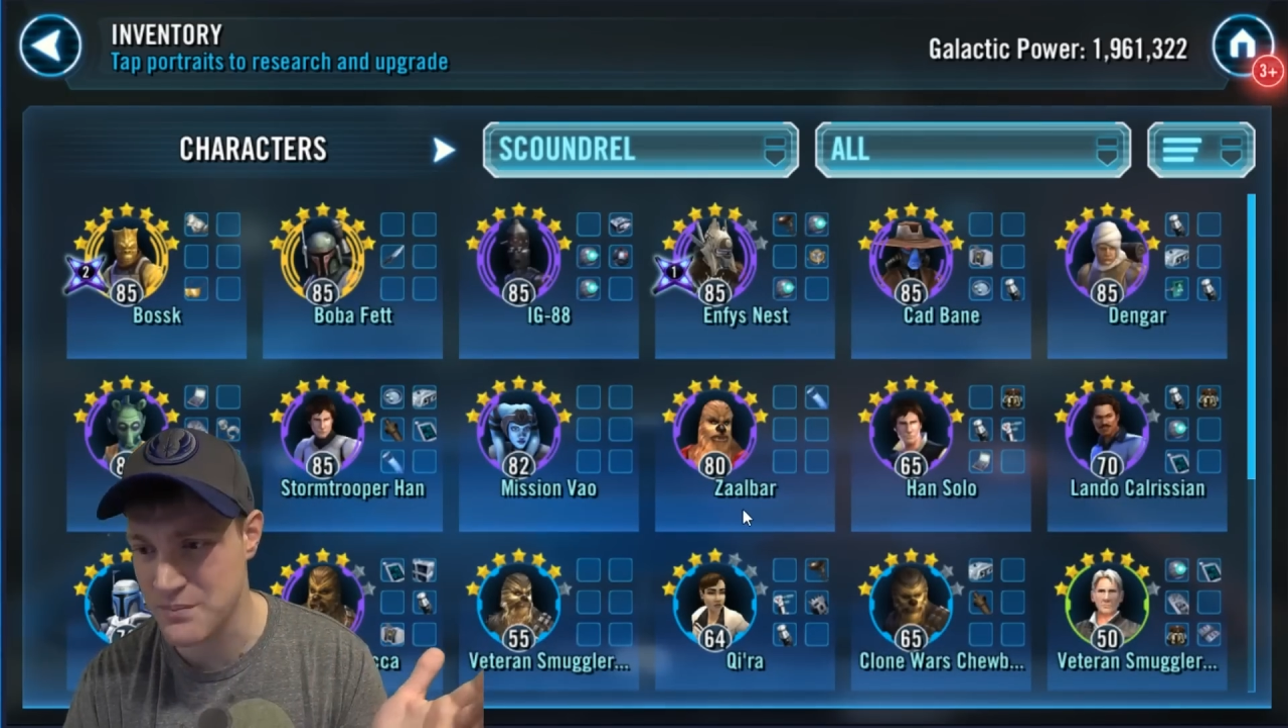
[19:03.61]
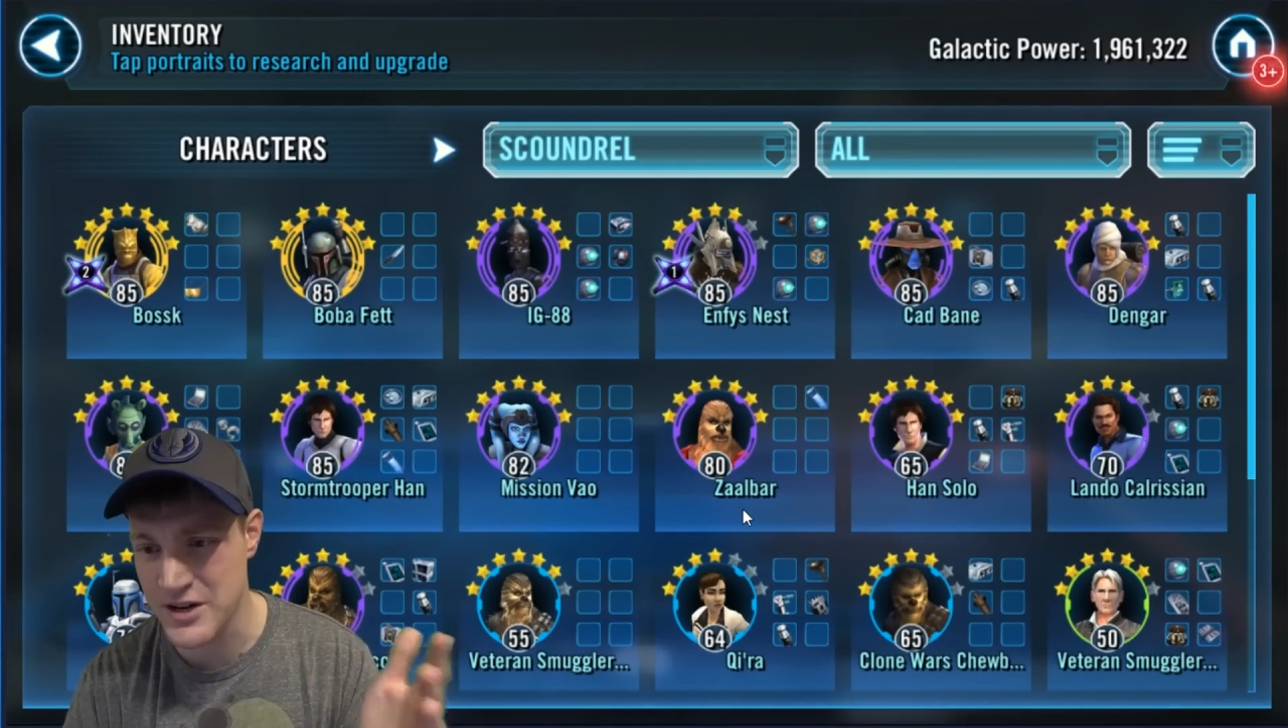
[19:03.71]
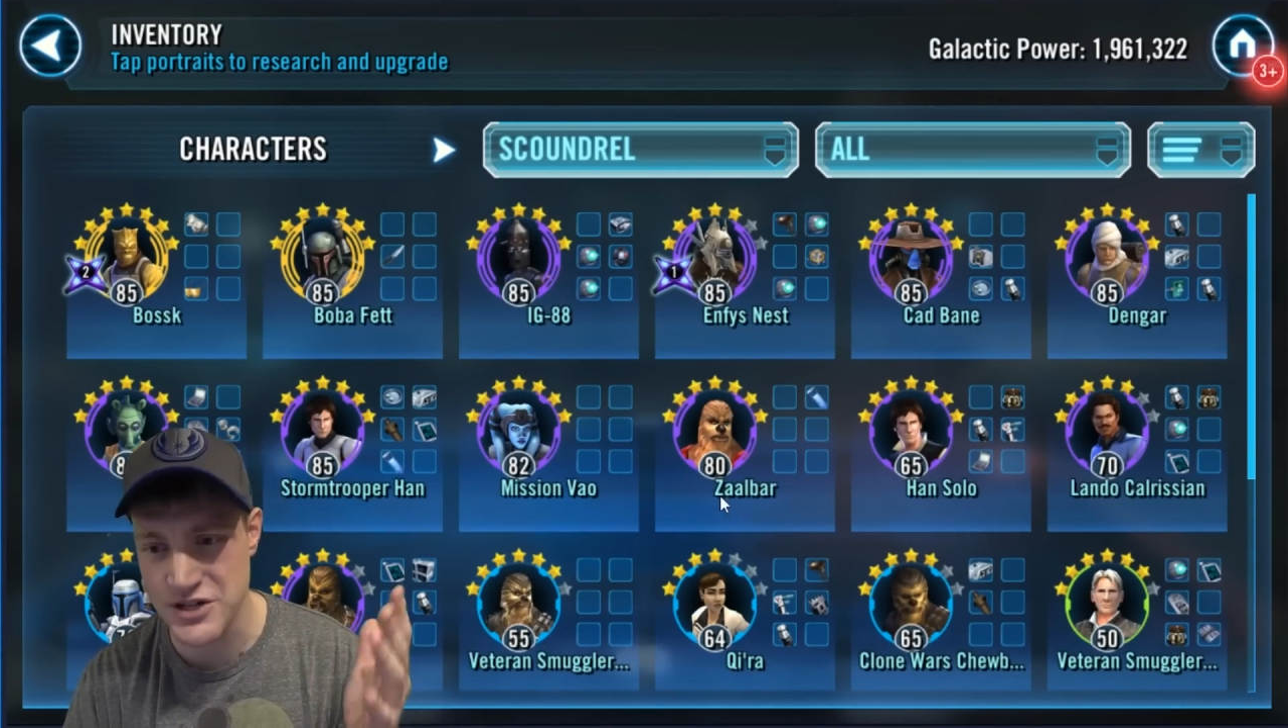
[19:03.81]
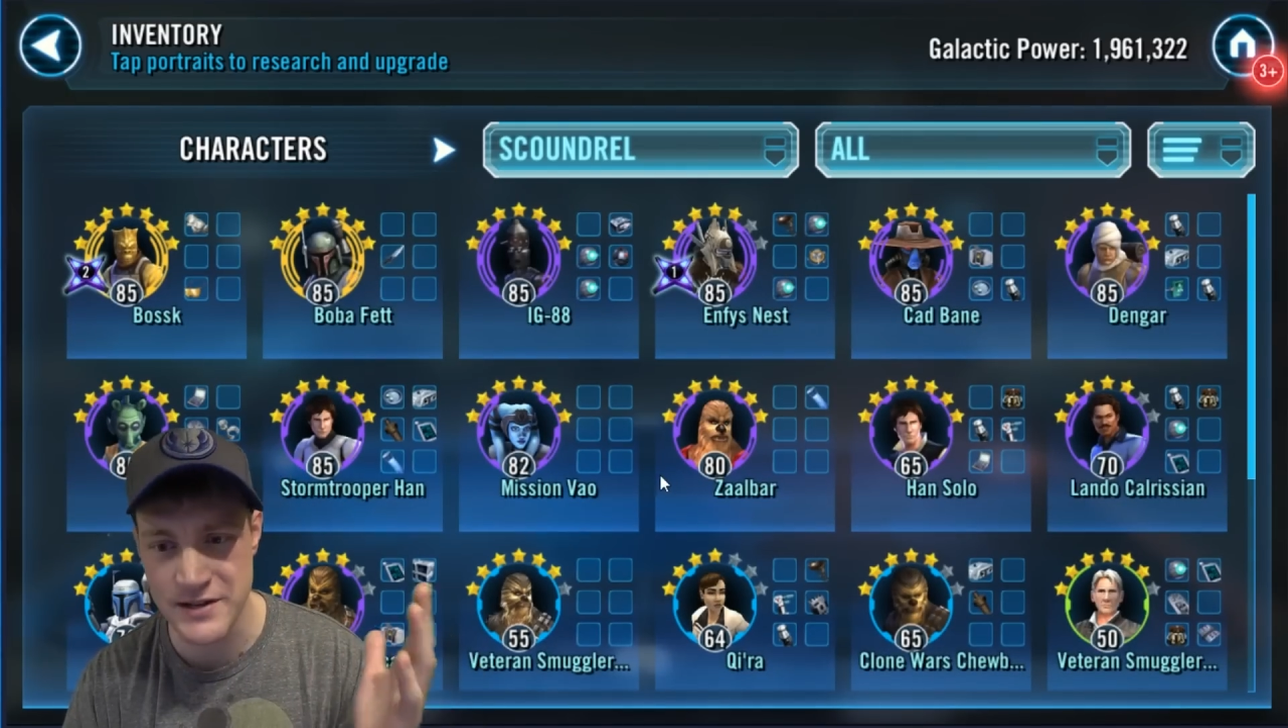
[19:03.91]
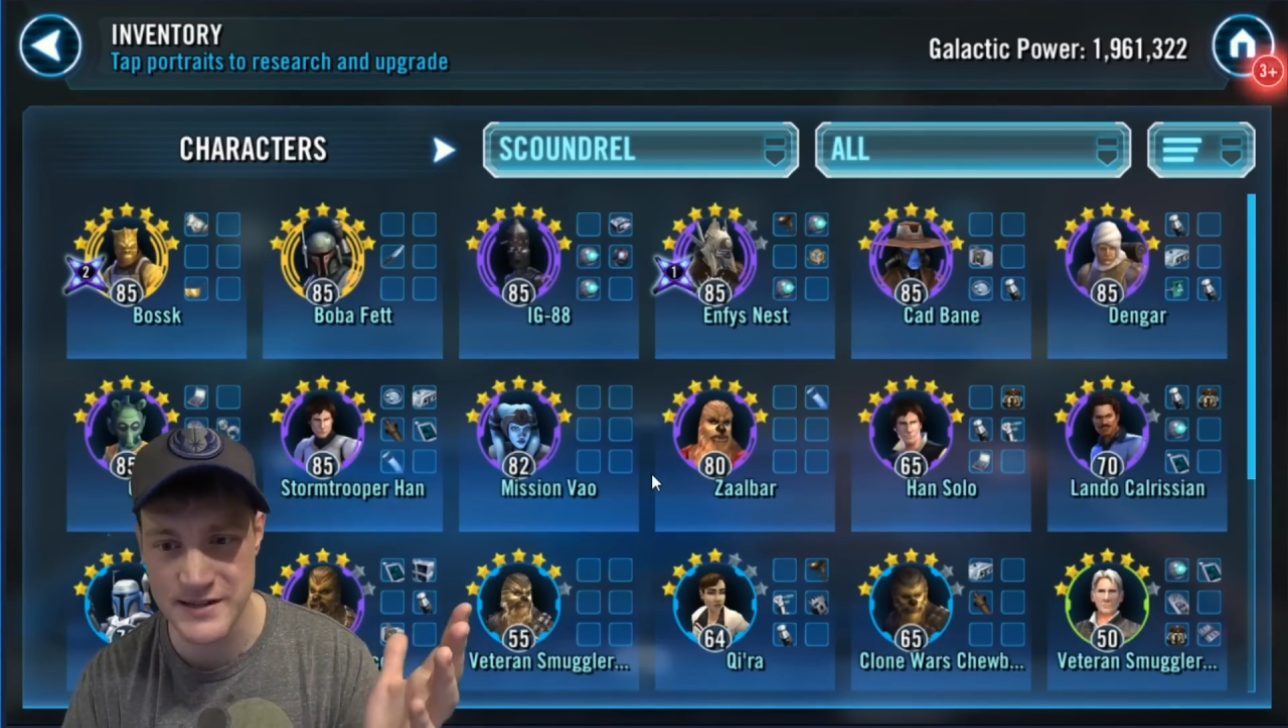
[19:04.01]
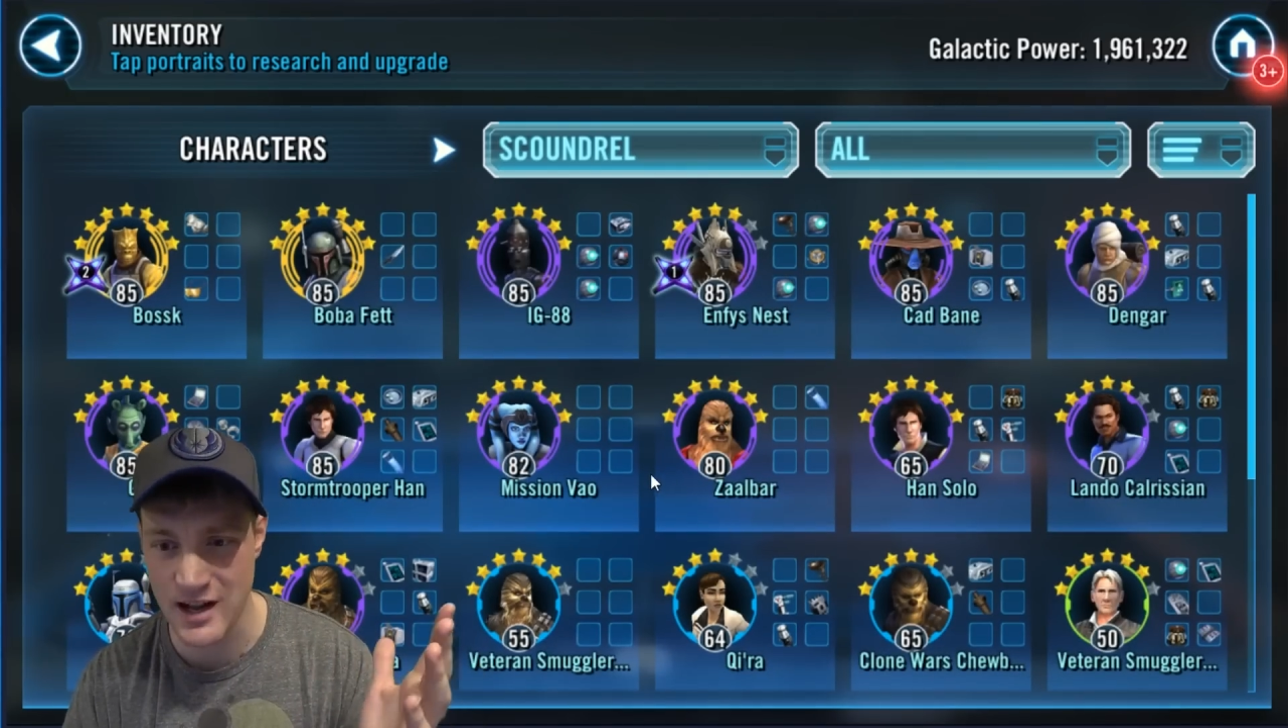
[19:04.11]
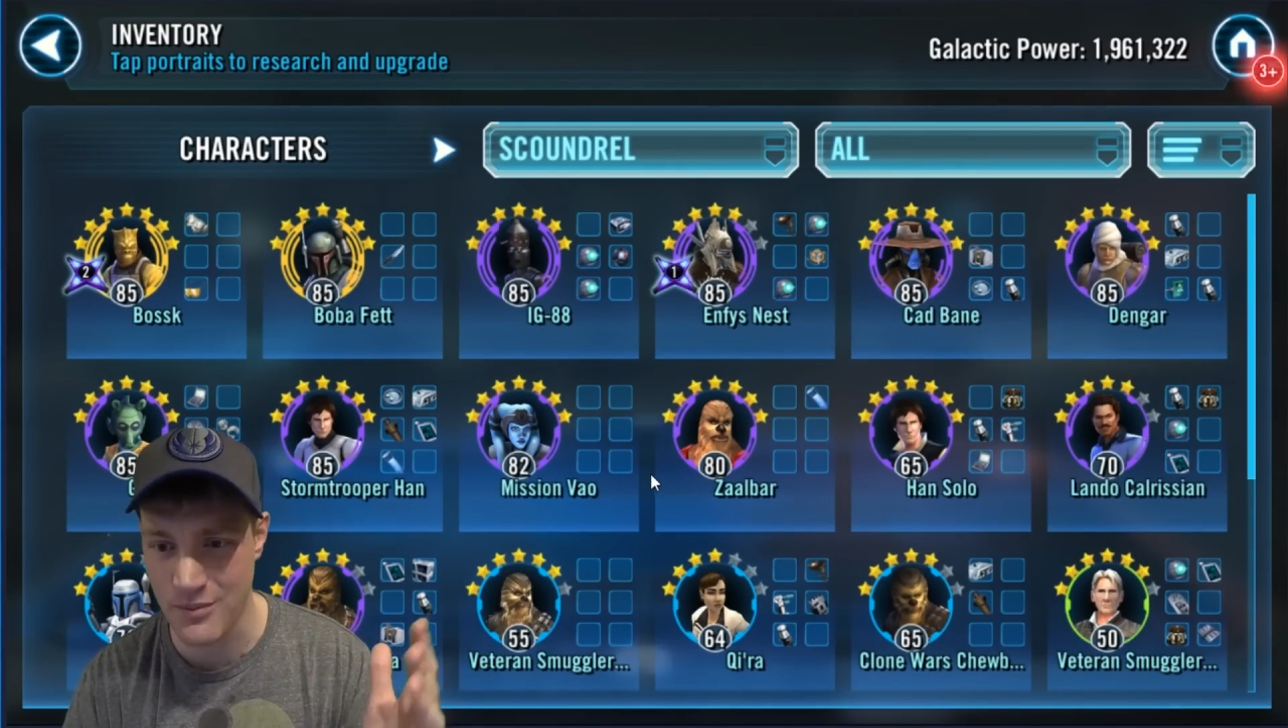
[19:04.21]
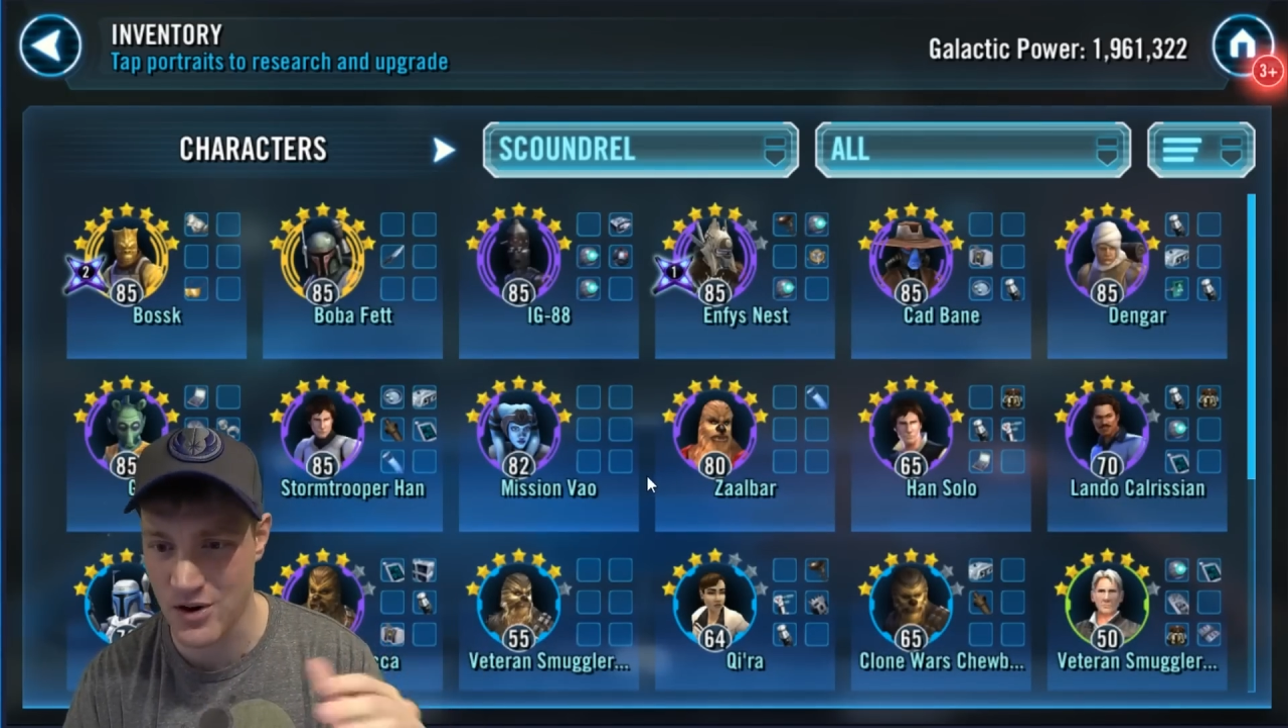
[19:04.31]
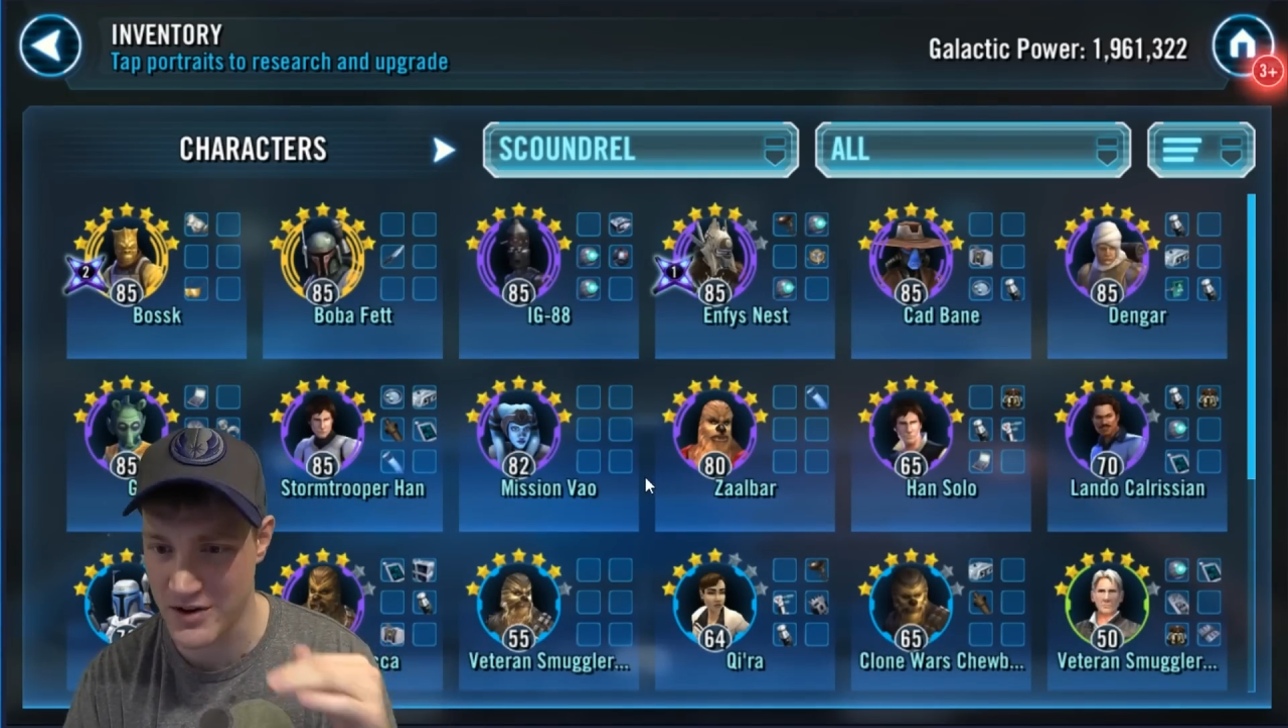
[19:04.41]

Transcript: Mission and Zaalbar